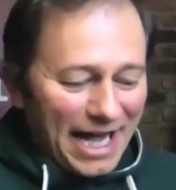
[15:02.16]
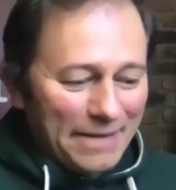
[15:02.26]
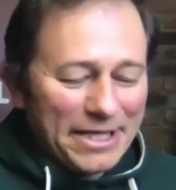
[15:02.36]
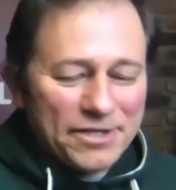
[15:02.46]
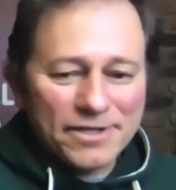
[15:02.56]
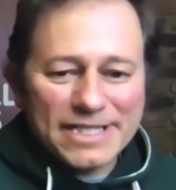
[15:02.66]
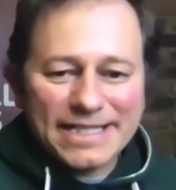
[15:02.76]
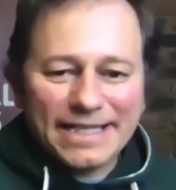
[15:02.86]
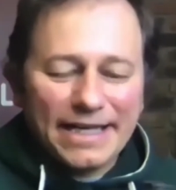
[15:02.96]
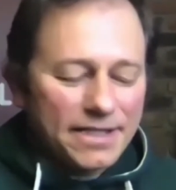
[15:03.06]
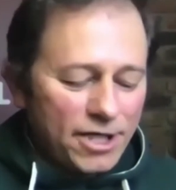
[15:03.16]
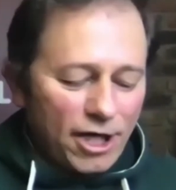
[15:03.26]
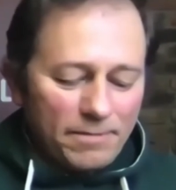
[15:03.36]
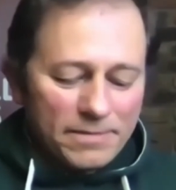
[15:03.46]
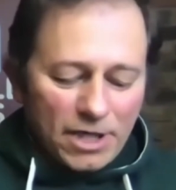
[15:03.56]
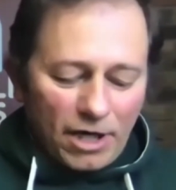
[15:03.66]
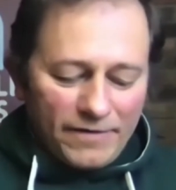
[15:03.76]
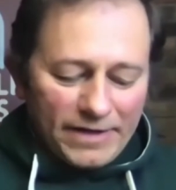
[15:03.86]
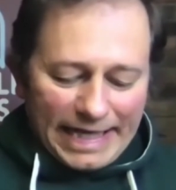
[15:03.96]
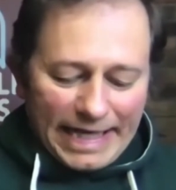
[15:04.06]
I'm interested in terms of
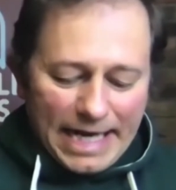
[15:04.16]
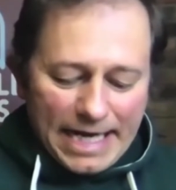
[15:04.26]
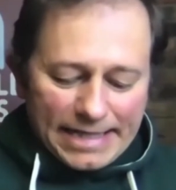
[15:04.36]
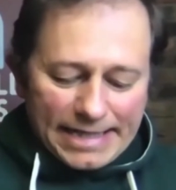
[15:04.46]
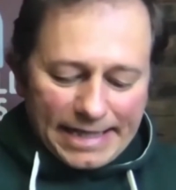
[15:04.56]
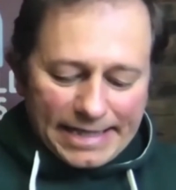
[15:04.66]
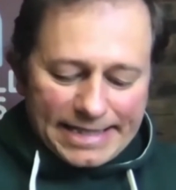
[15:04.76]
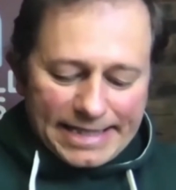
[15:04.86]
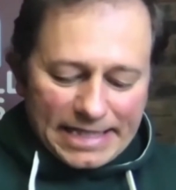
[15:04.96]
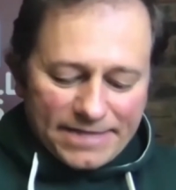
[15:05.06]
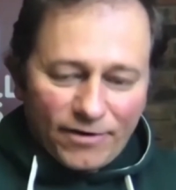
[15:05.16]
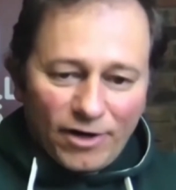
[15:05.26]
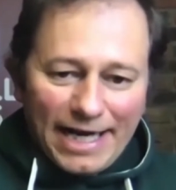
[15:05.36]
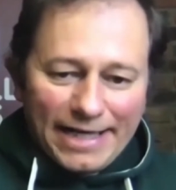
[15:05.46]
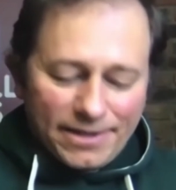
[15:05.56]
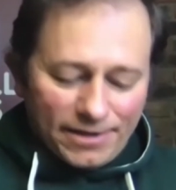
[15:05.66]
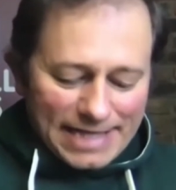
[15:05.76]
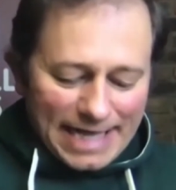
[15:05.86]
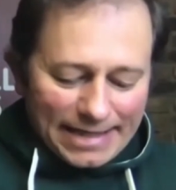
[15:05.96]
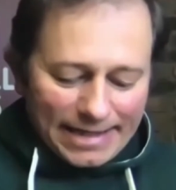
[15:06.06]
it, the six
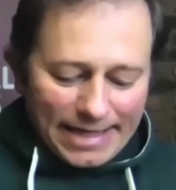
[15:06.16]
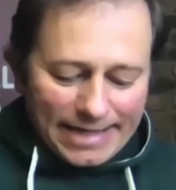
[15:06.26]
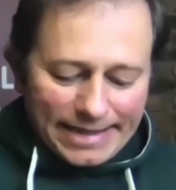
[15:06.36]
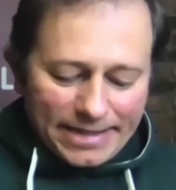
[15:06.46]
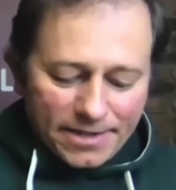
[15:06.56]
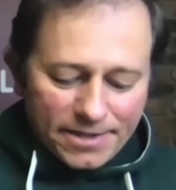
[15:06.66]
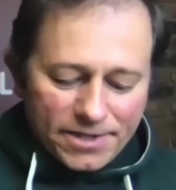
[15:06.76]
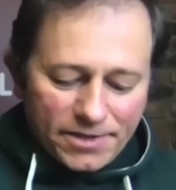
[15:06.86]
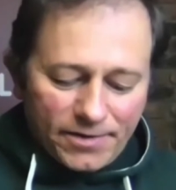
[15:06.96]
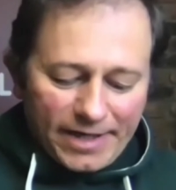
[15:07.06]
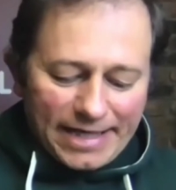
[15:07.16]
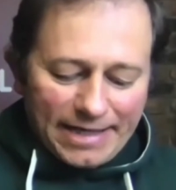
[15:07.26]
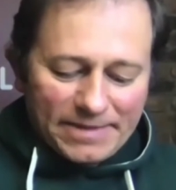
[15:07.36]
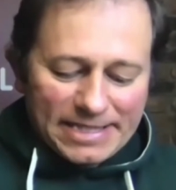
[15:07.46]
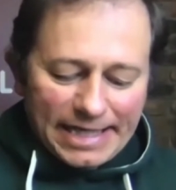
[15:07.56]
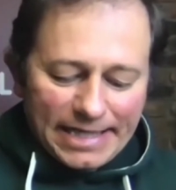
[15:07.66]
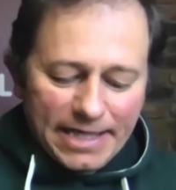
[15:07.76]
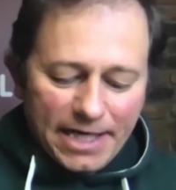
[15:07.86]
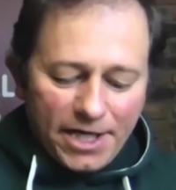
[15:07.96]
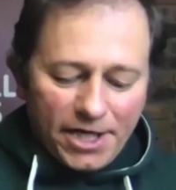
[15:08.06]
varietals add nicely to the story. The number six
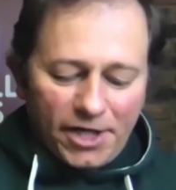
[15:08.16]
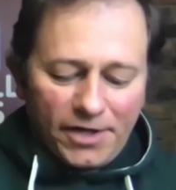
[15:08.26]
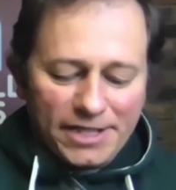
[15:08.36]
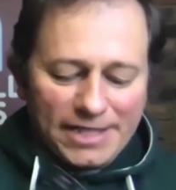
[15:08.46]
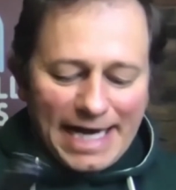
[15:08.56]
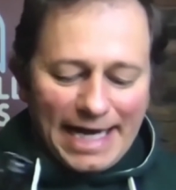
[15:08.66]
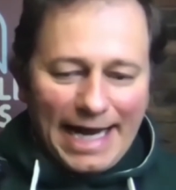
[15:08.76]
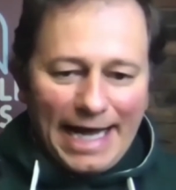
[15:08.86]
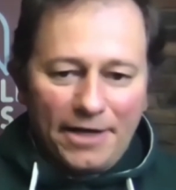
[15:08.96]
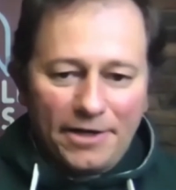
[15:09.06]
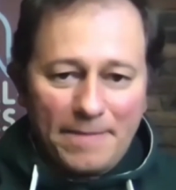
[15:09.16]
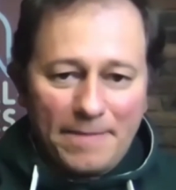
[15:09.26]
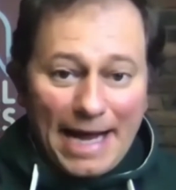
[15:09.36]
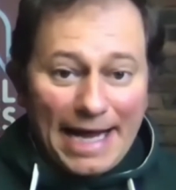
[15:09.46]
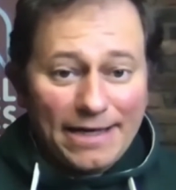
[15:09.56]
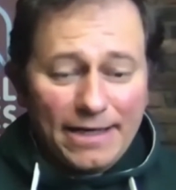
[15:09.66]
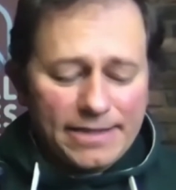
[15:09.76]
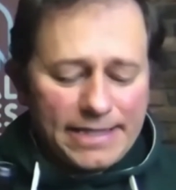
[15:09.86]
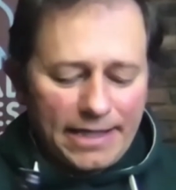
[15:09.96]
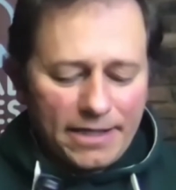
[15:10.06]
you and your dad had on your back, and
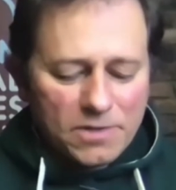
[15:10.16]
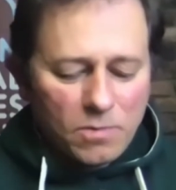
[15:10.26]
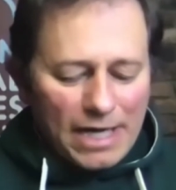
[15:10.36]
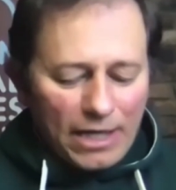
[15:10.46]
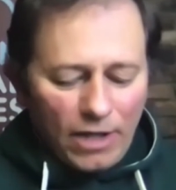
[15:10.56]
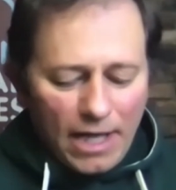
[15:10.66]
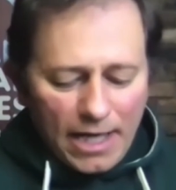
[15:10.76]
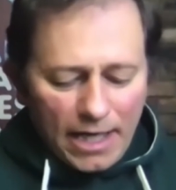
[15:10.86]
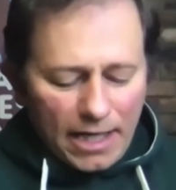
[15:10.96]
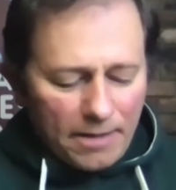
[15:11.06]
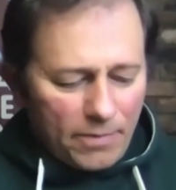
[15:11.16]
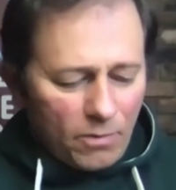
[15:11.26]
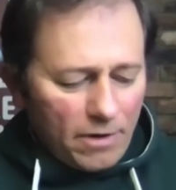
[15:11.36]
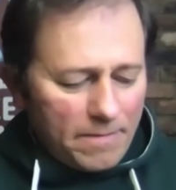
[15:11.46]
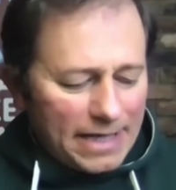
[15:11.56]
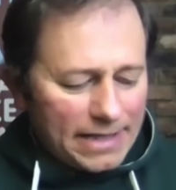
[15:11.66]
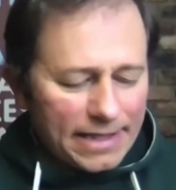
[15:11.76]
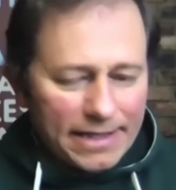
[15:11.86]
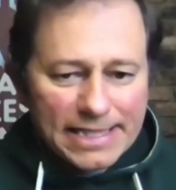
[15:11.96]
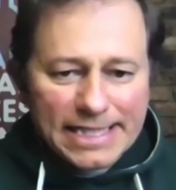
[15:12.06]
Tian as well. But what about
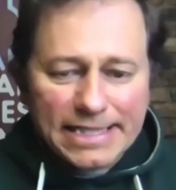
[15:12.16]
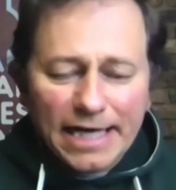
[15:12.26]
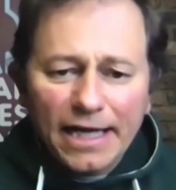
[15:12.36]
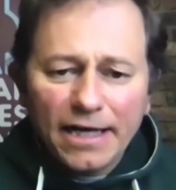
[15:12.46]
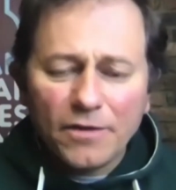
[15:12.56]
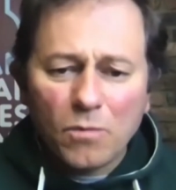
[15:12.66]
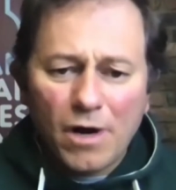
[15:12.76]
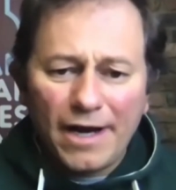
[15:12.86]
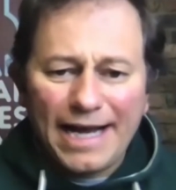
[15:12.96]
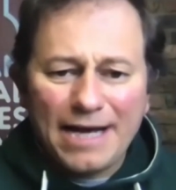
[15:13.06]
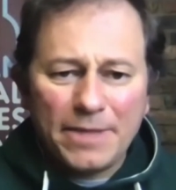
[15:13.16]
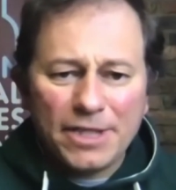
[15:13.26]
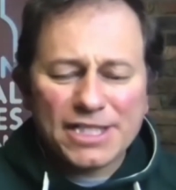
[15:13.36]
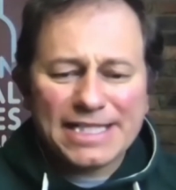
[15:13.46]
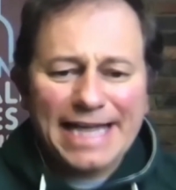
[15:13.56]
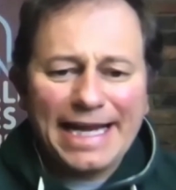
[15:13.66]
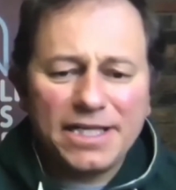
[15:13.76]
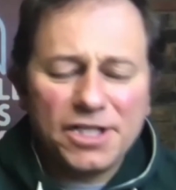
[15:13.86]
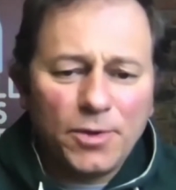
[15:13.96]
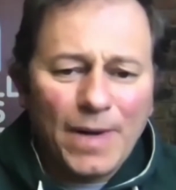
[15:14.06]
the style of the wine? How much say
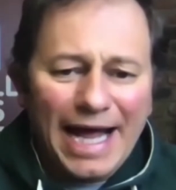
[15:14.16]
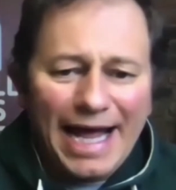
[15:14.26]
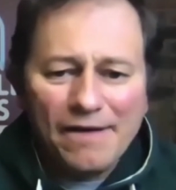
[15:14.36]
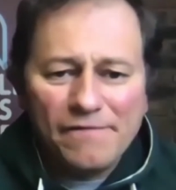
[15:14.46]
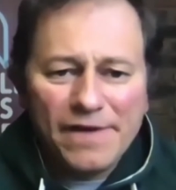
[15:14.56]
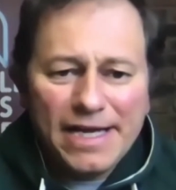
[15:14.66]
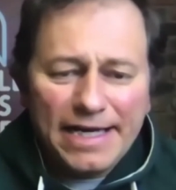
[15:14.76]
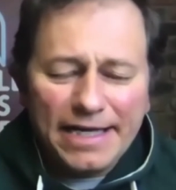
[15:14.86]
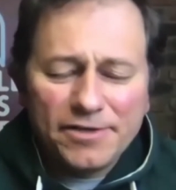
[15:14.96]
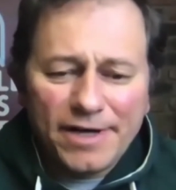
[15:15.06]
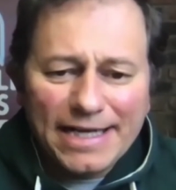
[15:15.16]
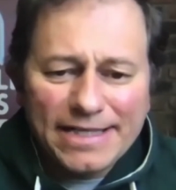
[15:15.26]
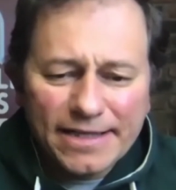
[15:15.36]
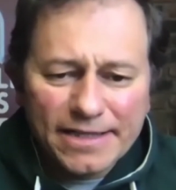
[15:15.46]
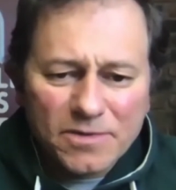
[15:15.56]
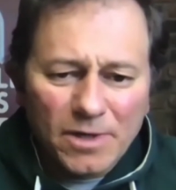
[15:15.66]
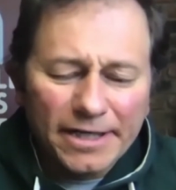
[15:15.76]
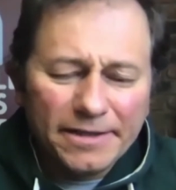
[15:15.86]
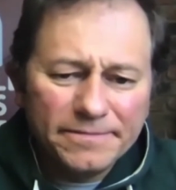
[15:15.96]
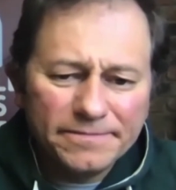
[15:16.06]
did you have in creating this wine?